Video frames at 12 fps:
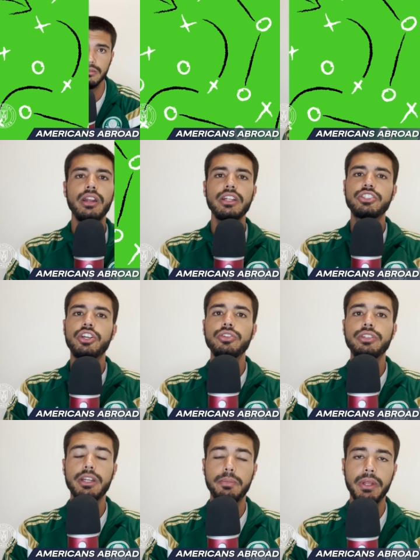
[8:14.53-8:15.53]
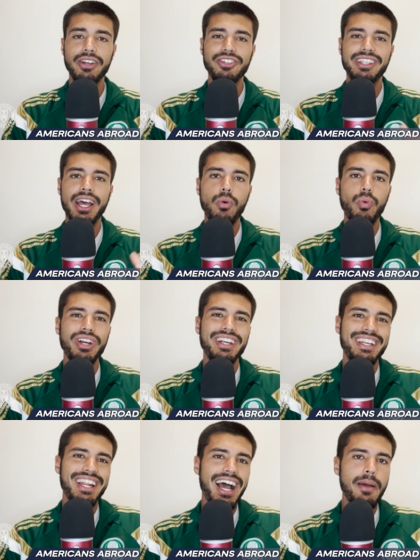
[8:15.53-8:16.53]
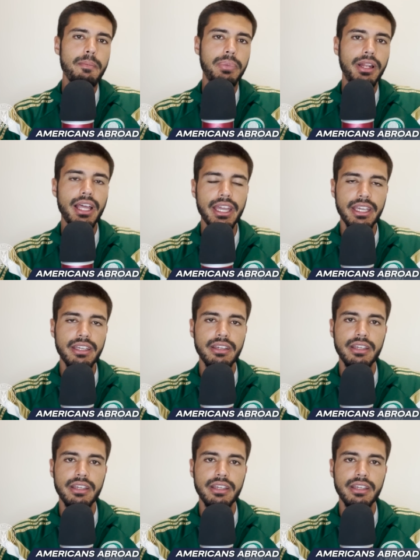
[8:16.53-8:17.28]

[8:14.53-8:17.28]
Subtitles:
Now let's go to the players that were not playing